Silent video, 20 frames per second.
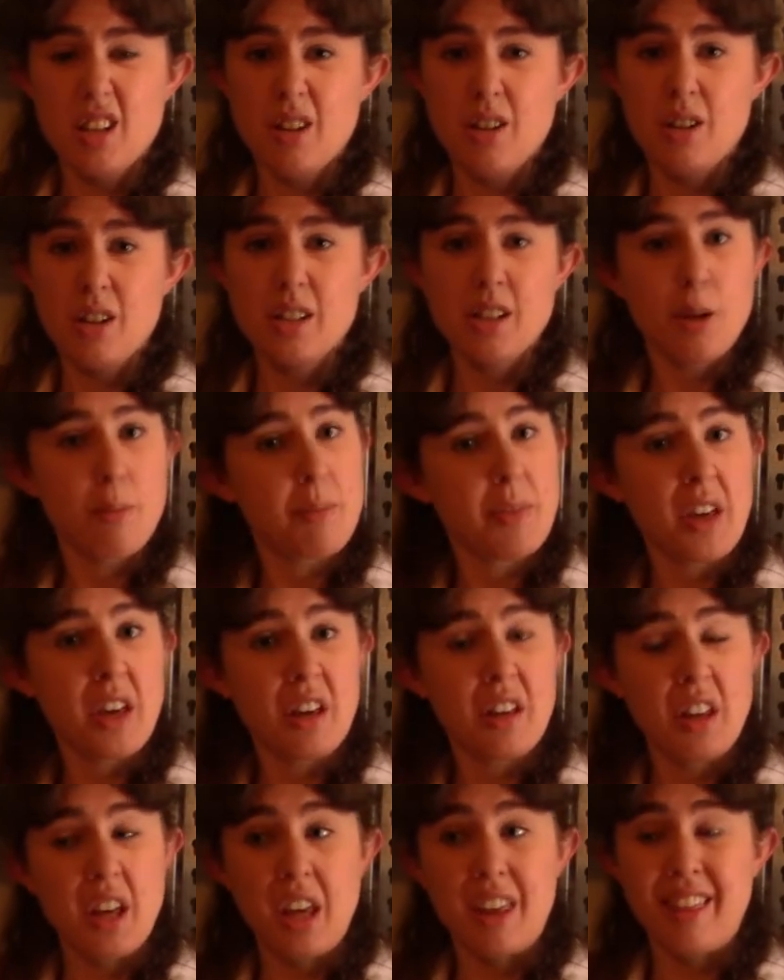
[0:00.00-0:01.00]
or
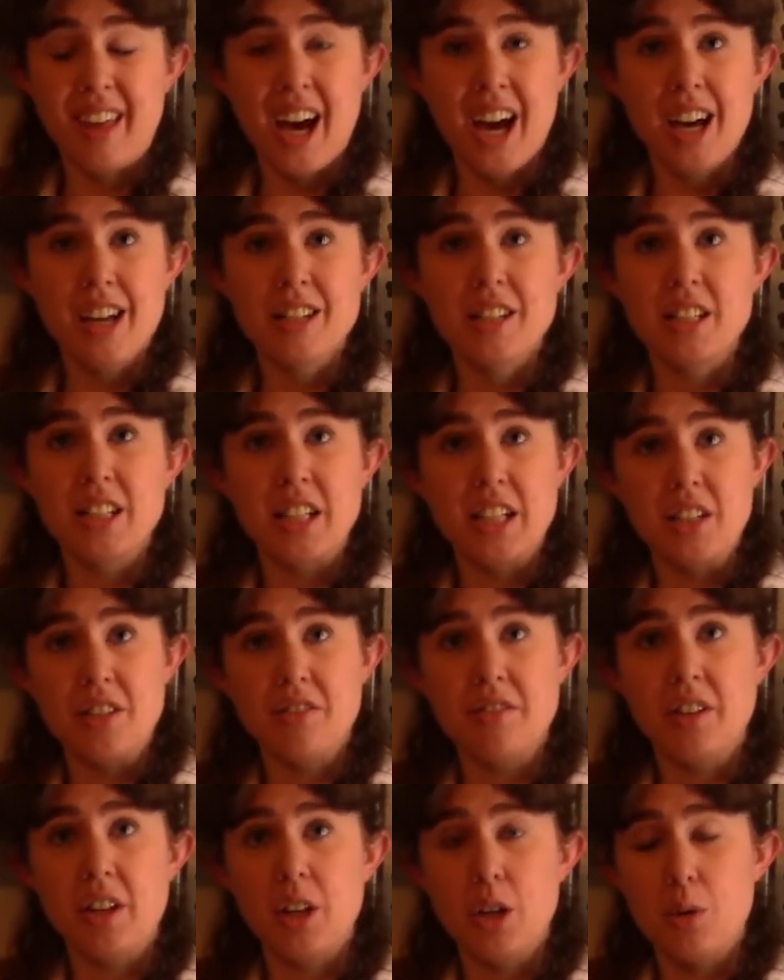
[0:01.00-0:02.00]
something like that, and then to
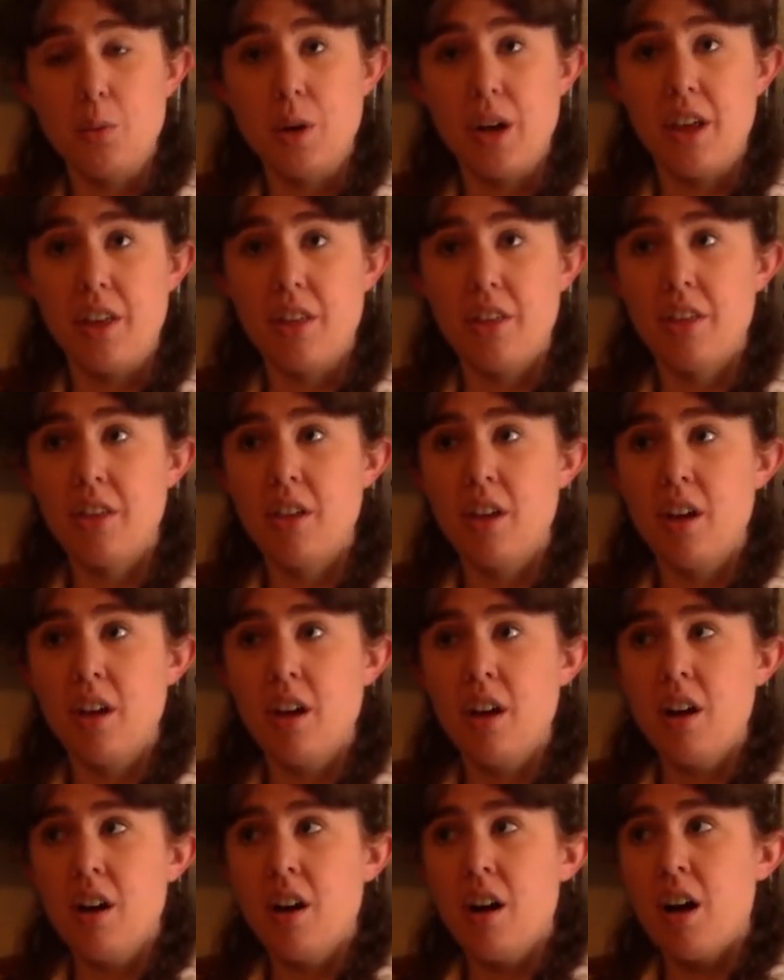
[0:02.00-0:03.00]
fill it with
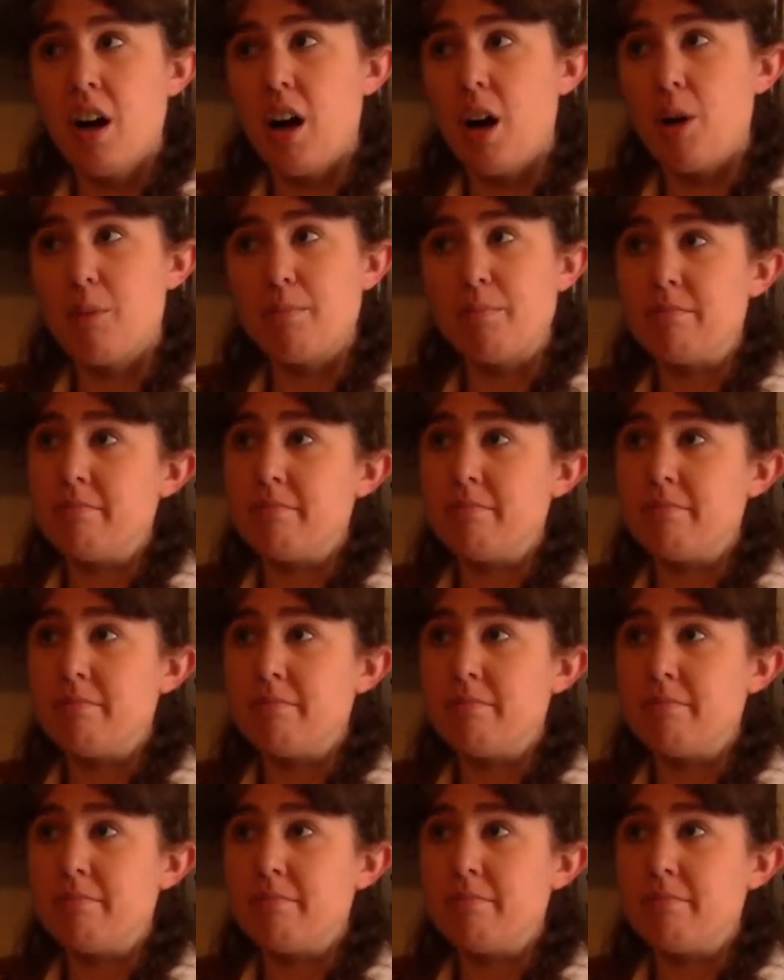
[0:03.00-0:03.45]
um,